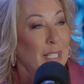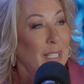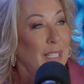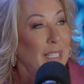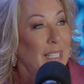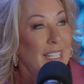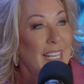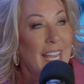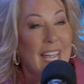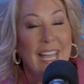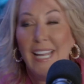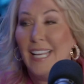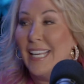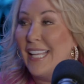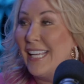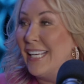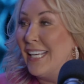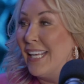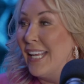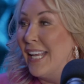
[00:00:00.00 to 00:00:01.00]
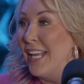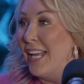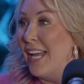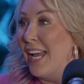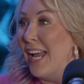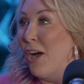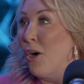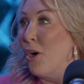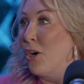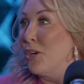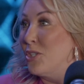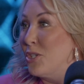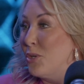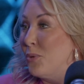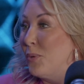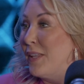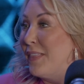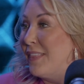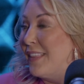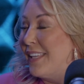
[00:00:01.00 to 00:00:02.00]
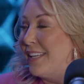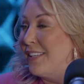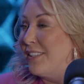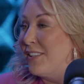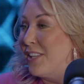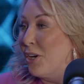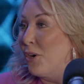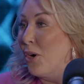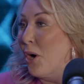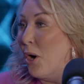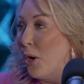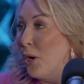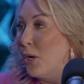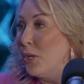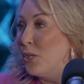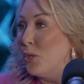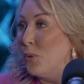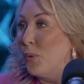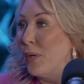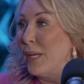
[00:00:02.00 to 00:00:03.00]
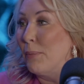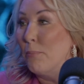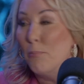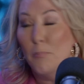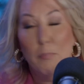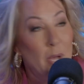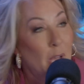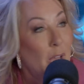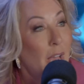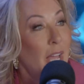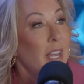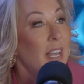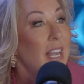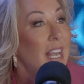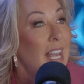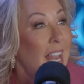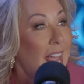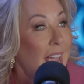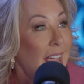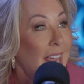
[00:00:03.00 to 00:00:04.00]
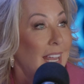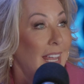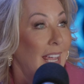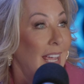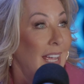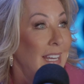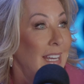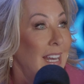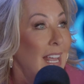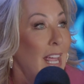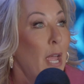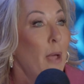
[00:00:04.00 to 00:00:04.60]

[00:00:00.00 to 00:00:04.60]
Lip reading: yelling or doing they're arguing butt naked.